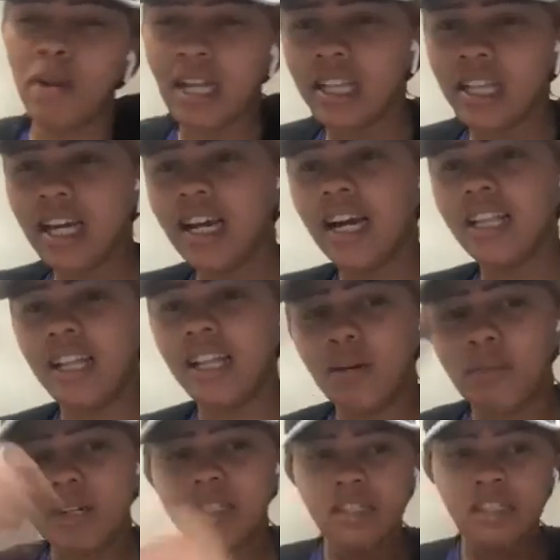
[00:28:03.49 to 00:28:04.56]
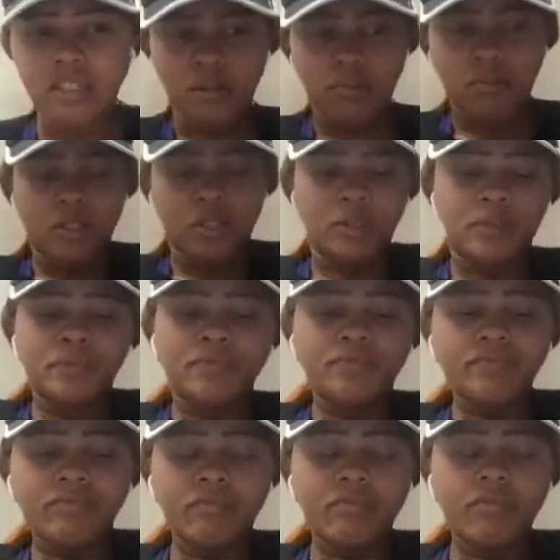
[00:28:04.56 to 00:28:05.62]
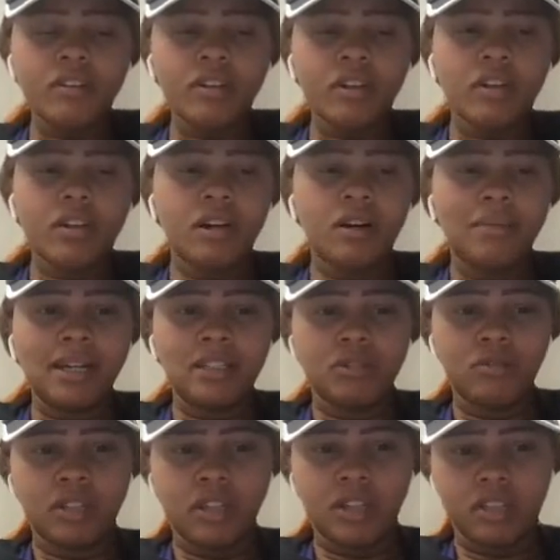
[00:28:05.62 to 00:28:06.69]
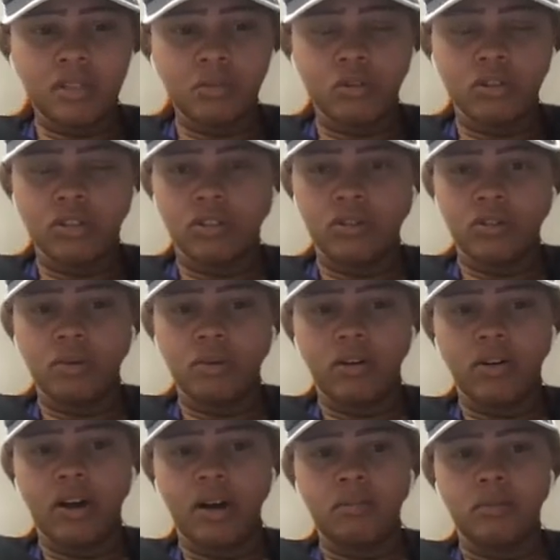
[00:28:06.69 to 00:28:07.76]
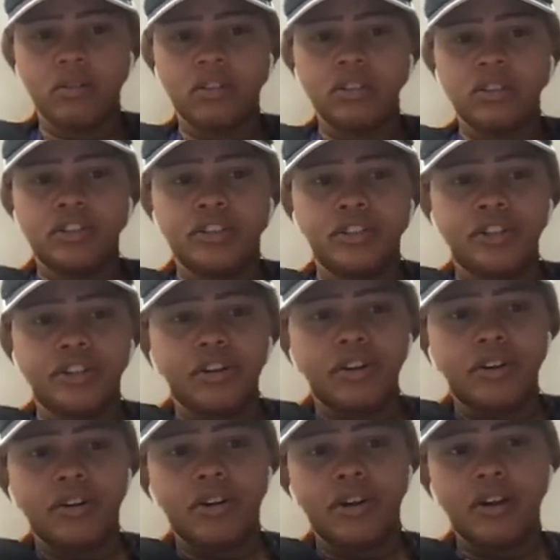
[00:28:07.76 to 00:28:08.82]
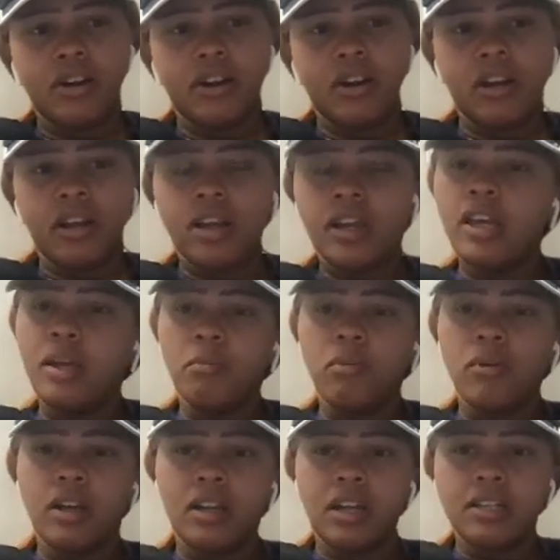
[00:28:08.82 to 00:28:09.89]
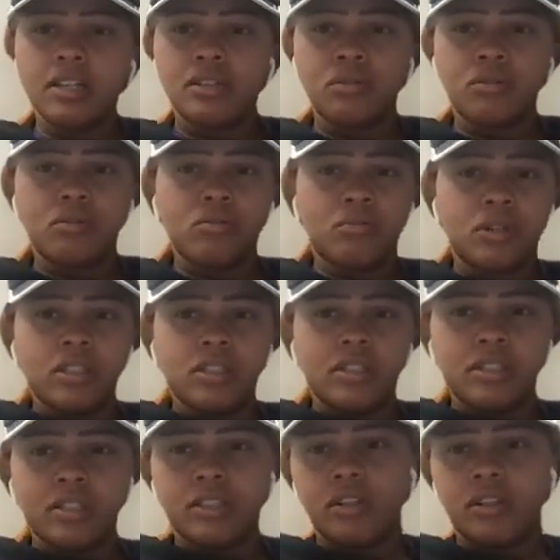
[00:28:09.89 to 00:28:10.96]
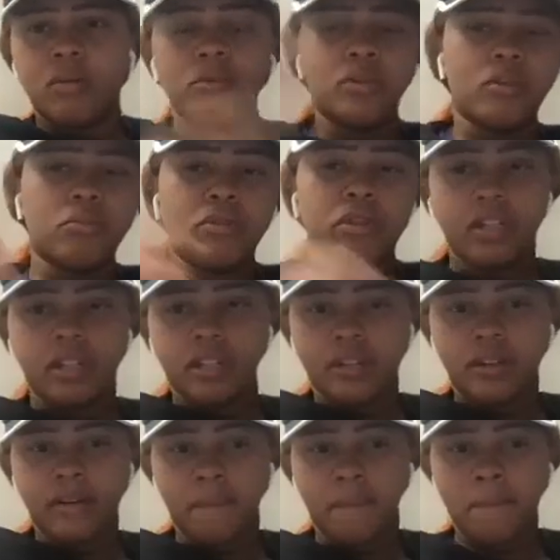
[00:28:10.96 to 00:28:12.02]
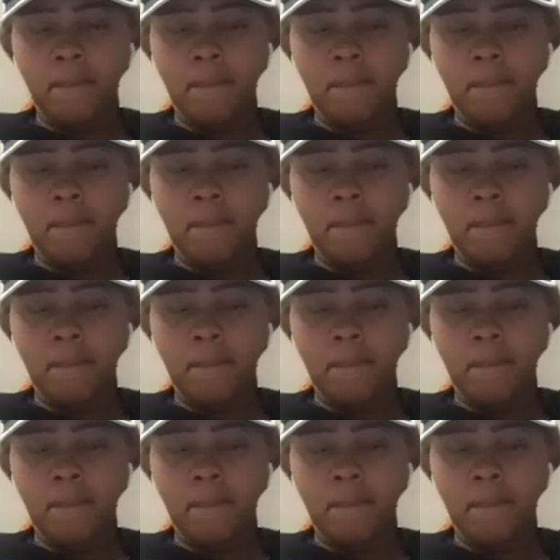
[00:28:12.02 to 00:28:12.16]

But I think I got that out of my system, so I do think it's more so about how much you're keeping, not so much the number you're bringing